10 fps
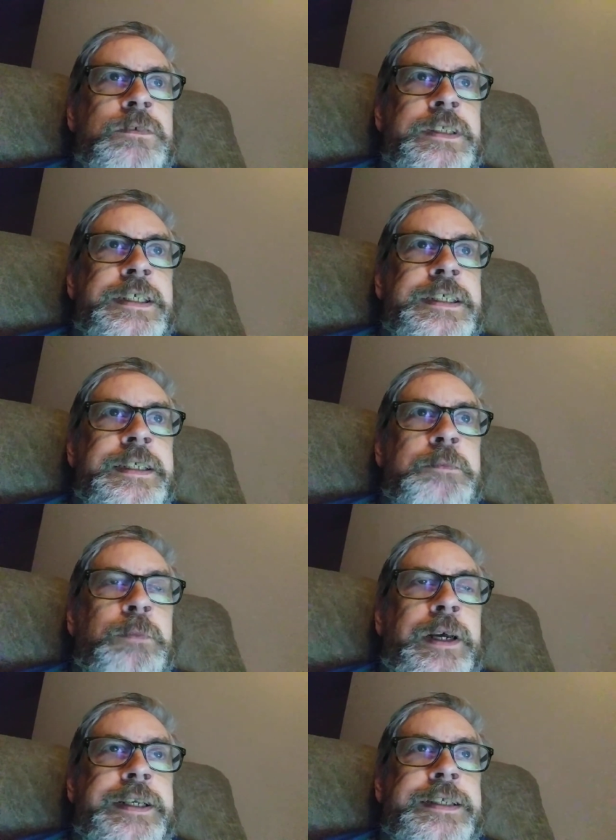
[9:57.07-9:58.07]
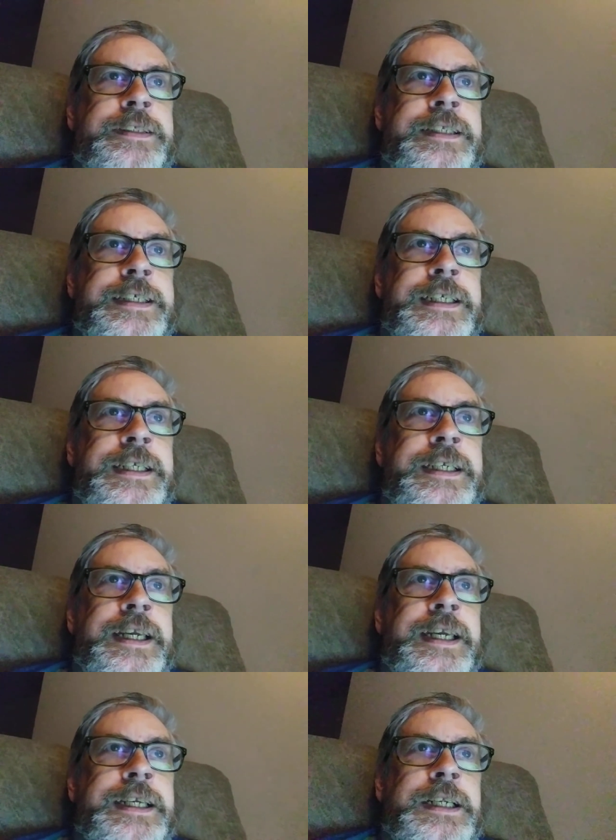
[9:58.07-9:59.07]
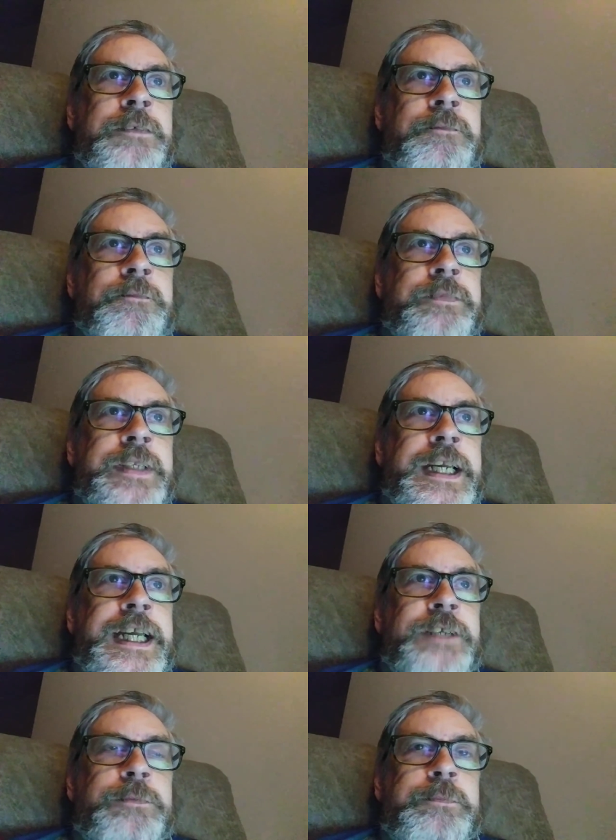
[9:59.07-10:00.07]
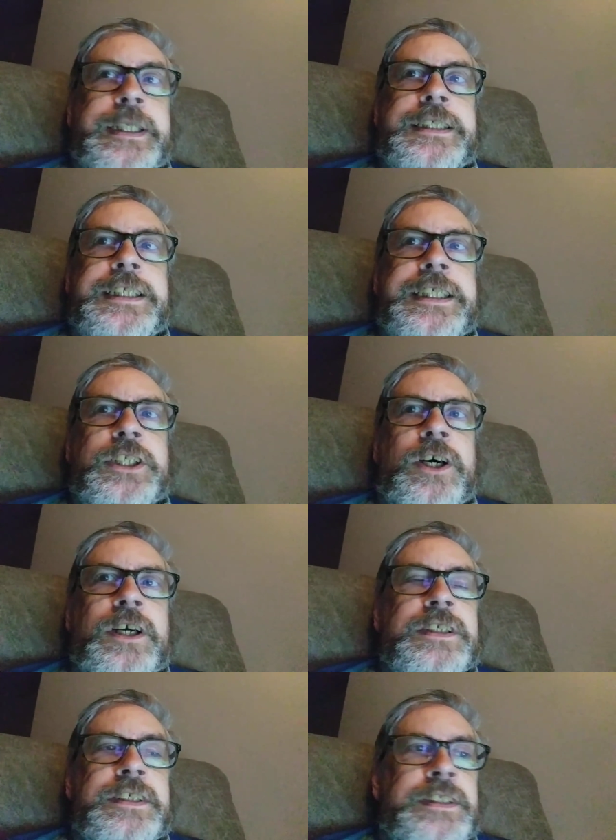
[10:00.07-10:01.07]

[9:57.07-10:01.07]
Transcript: They brought in the guy from DC Talk.